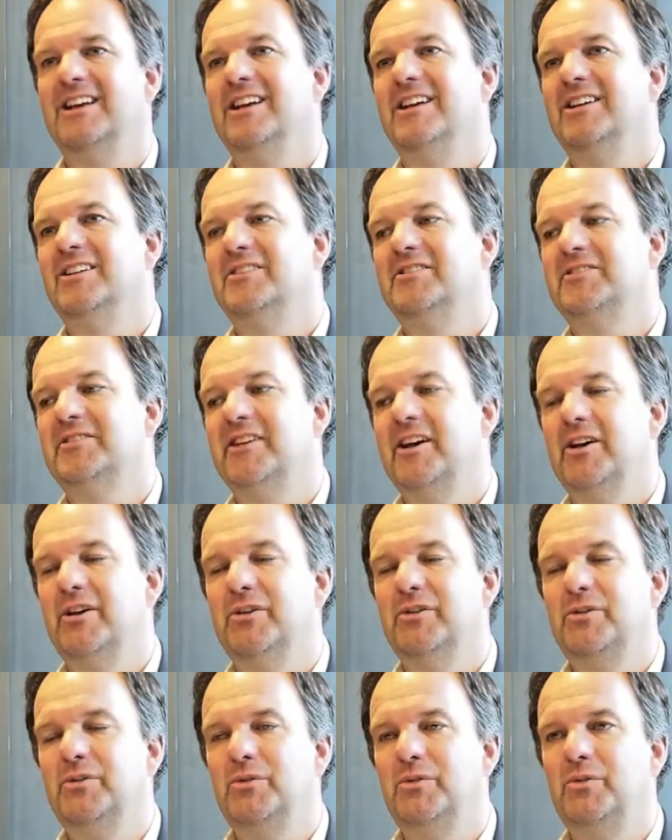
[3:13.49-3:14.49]

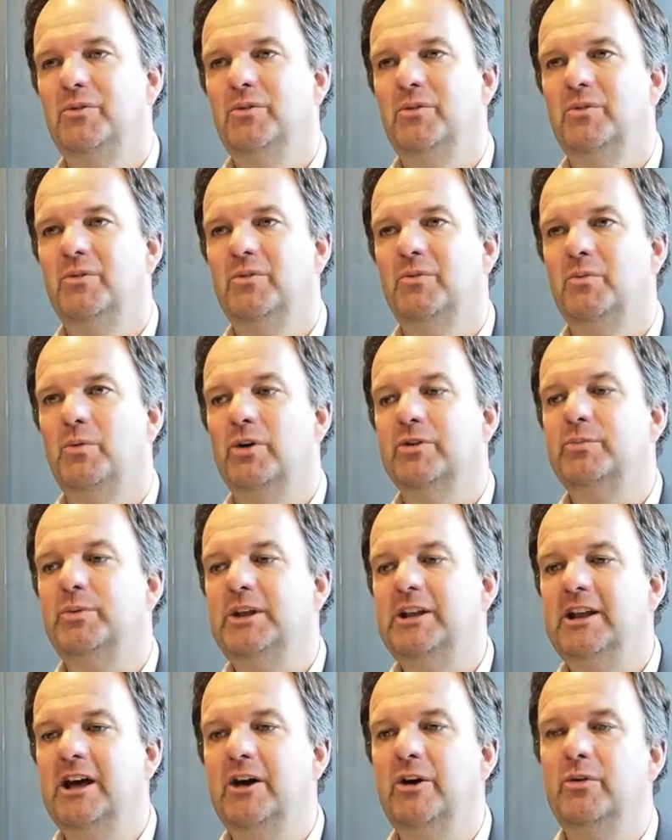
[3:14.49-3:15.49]
So what
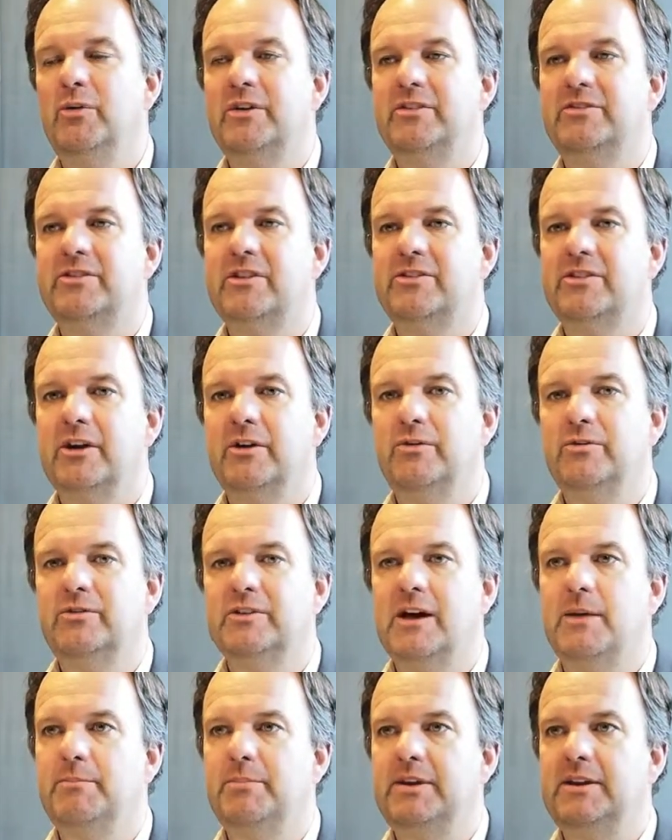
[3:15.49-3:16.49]
we know is that those
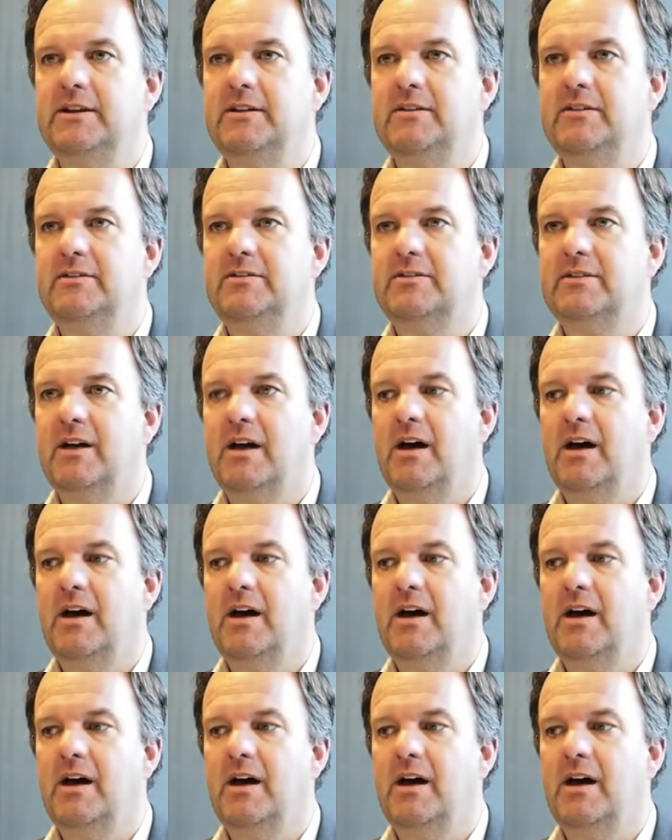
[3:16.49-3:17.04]
companies